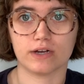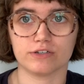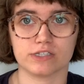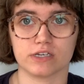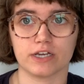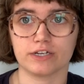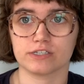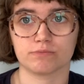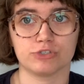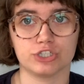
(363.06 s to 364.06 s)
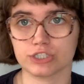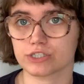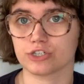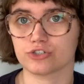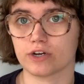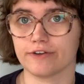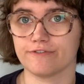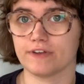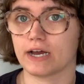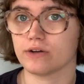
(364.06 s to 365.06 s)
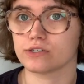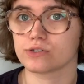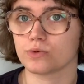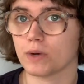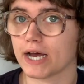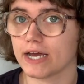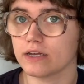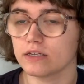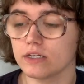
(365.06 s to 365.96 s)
out a design because I'm just gonna try and fill out a square.